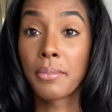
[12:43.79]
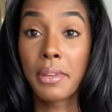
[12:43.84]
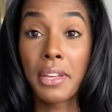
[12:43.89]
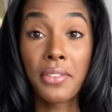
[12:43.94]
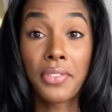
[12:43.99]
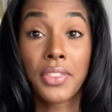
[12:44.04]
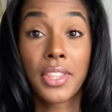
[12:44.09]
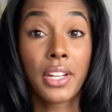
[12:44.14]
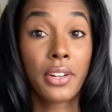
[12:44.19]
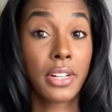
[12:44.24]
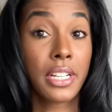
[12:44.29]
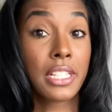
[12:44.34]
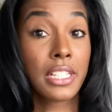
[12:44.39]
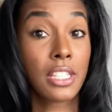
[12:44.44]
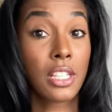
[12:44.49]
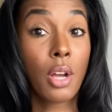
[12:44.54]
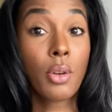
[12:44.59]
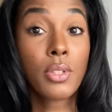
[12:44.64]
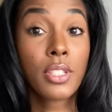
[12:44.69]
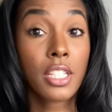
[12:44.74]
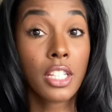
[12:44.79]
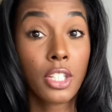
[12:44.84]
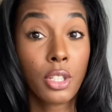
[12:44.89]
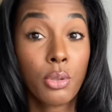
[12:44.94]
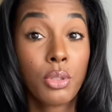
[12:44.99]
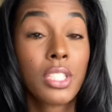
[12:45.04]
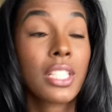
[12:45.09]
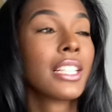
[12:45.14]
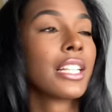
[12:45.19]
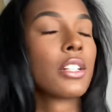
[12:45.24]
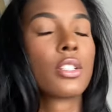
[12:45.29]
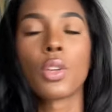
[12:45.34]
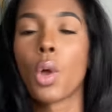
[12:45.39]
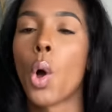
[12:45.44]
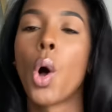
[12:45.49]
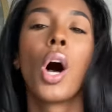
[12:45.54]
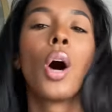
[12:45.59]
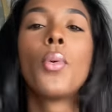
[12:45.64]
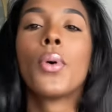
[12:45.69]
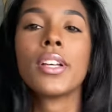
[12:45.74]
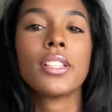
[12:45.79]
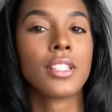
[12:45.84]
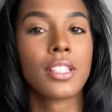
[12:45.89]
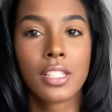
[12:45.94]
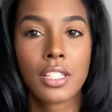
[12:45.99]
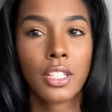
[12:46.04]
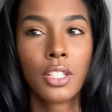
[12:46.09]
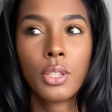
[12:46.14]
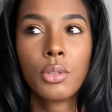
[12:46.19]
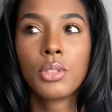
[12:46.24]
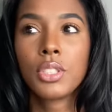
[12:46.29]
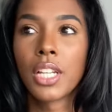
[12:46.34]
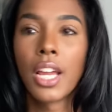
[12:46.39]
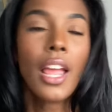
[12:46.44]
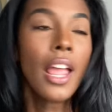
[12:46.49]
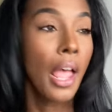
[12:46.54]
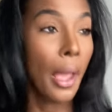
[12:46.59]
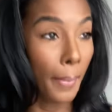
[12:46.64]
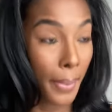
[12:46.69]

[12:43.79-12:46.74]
If there is no solution, there's always a solution.